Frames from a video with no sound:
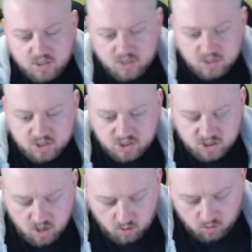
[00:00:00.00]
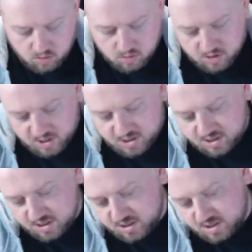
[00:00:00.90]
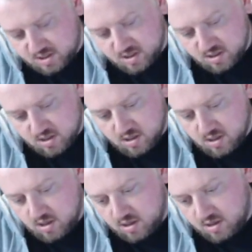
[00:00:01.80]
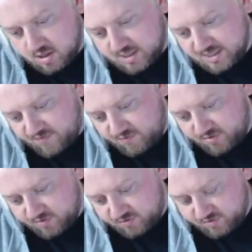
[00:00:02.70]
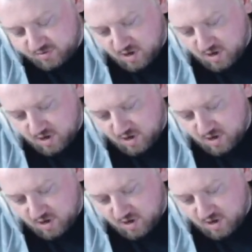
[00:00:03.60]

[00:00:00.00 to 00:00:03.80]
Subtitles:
So this is the difference.